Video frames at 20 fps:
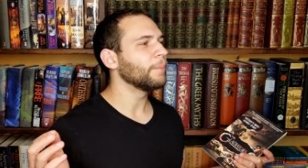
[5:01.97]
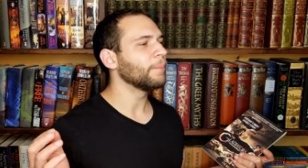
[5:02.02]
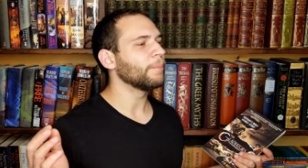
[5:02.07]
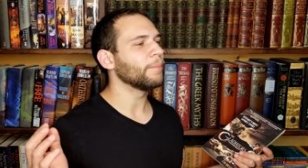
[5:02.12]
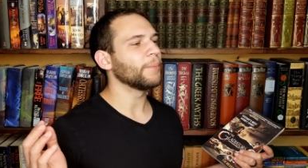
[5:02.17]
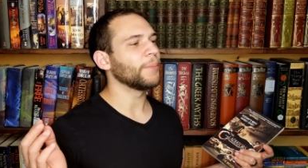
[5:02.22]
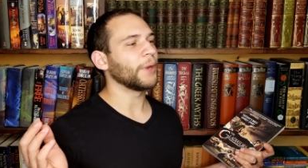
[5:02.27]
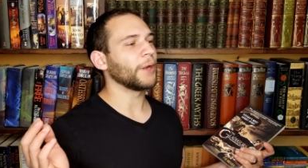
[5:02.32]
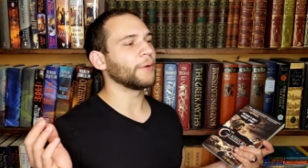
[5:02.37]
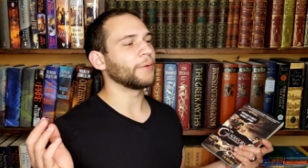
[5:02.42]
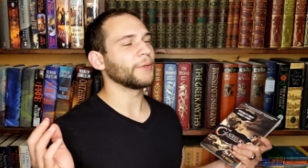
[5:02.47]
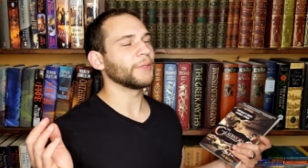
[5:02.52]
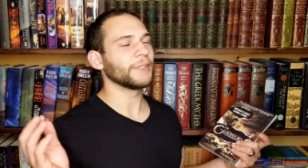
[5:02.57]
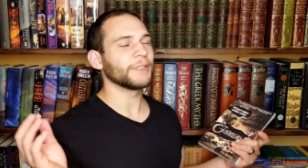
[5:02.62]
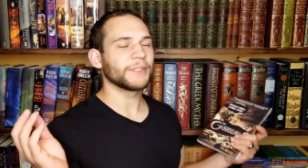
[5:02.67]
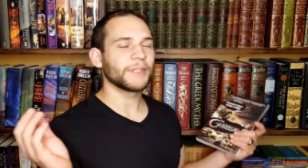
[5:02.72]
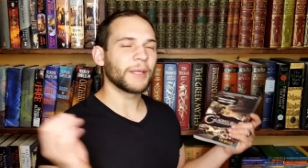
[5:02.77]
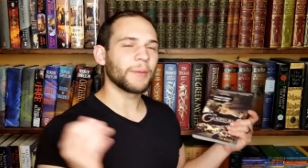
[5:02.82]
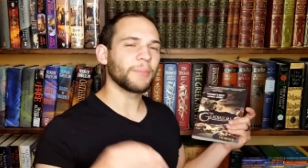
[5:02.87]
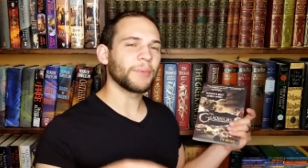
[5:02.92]

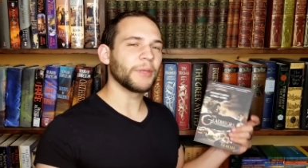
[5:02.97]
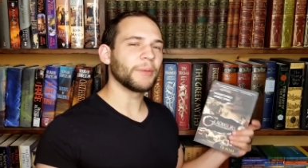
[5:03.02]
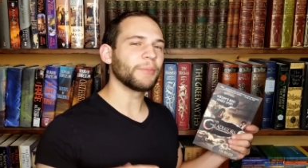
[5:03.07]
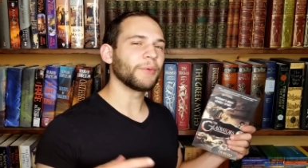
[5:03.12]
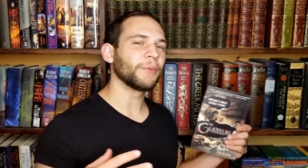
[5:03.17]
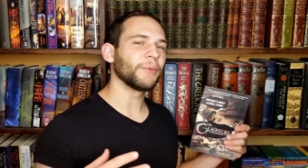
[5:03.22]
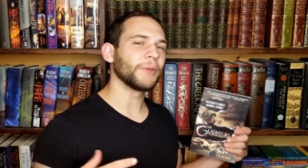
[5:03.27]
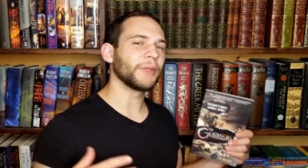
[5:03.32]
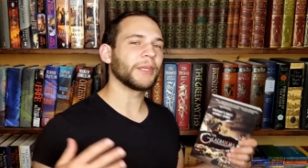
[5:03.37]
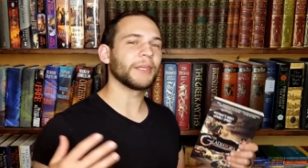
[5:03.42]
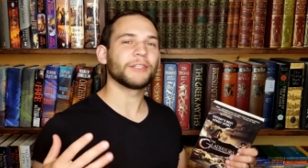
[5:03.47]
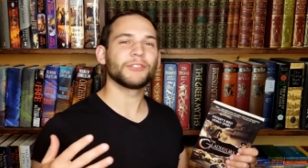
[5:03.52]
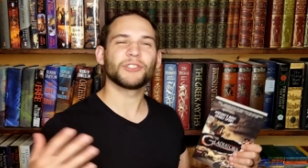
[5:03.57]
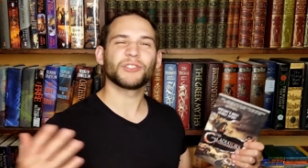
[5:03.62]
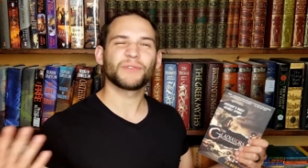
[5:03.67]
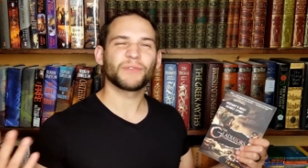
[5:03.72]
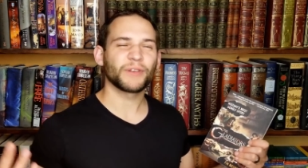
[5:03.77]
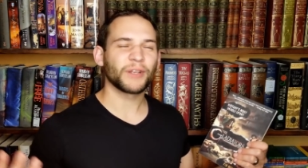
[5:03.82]
bounties that people would get just